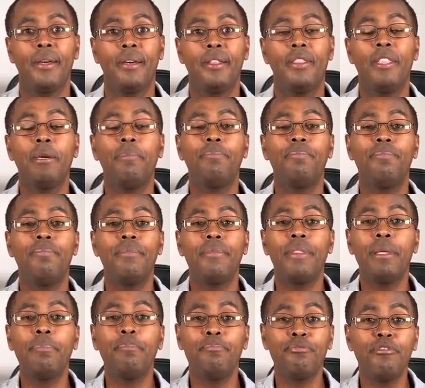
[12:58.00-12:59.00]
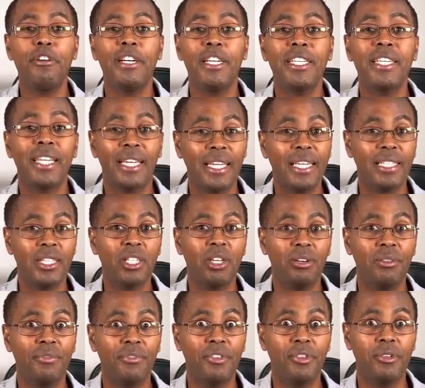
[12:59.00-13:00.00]
The, the predator gets
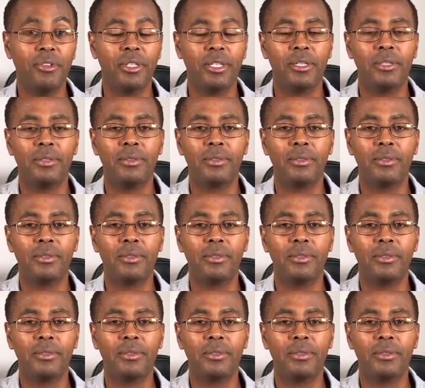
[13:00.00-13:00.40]
confused.